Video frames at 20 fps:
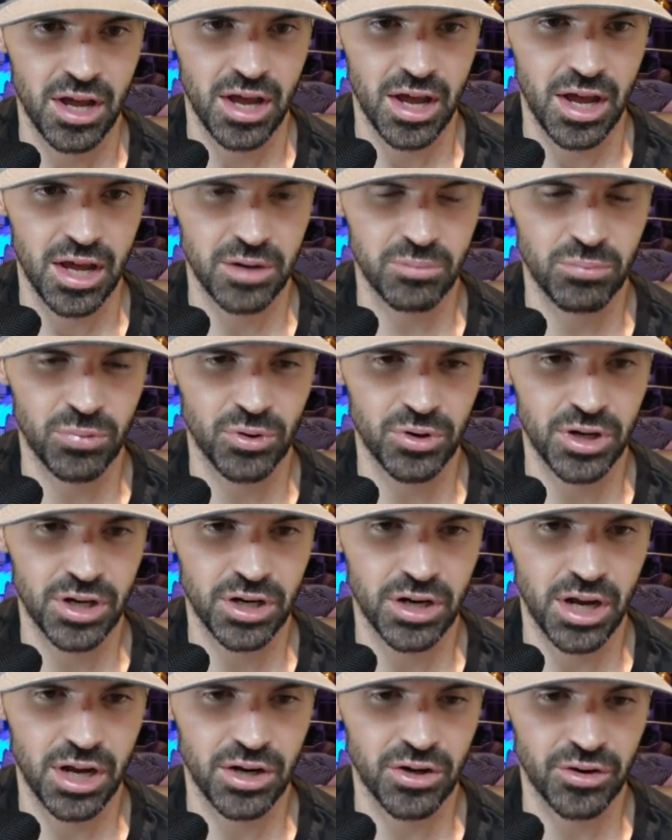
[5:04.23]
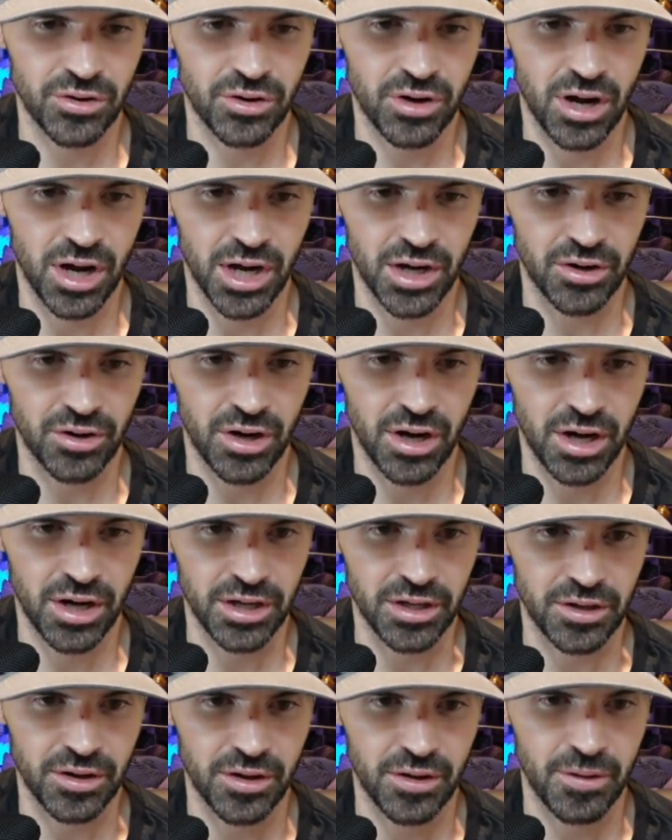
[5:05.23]
and put in another higher
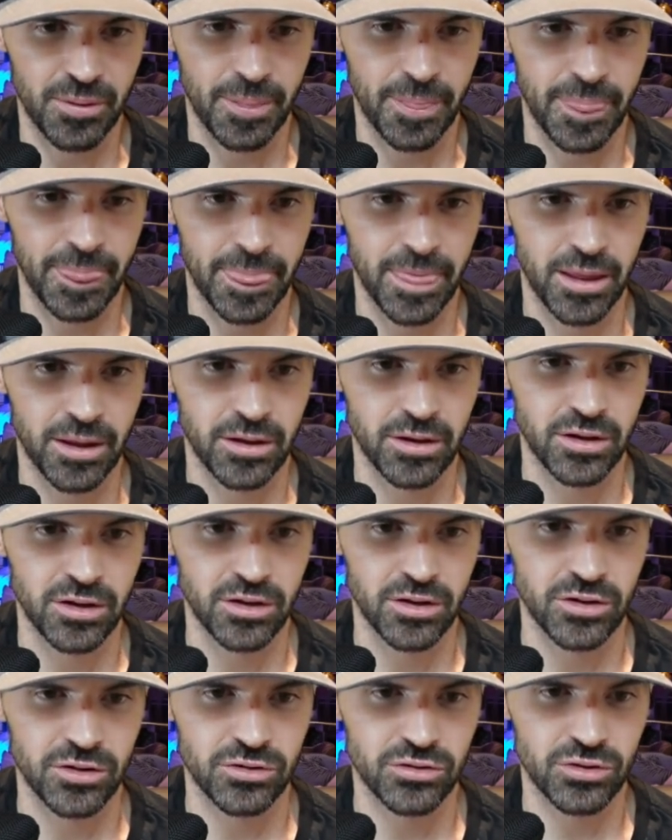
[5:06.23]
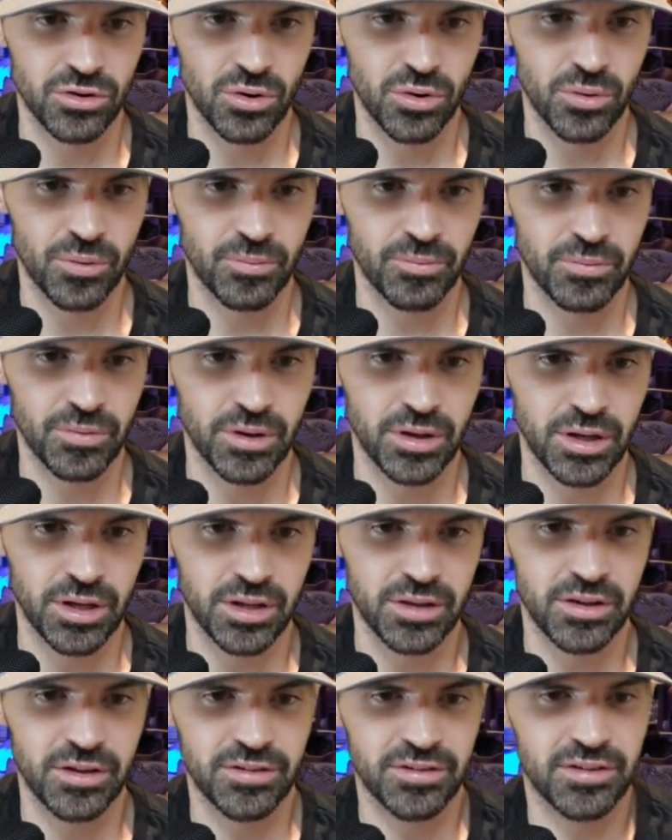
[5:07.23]
high. So
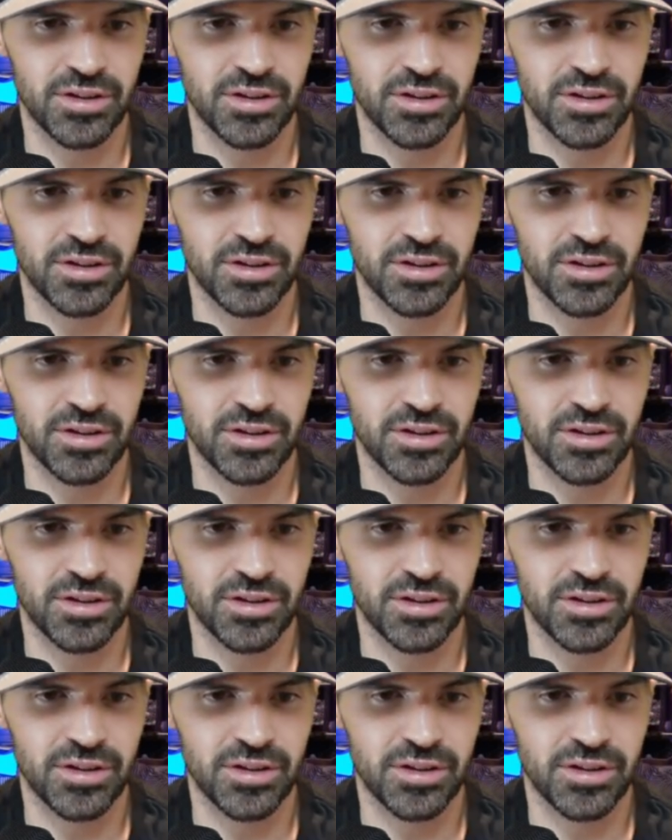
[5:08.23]
in this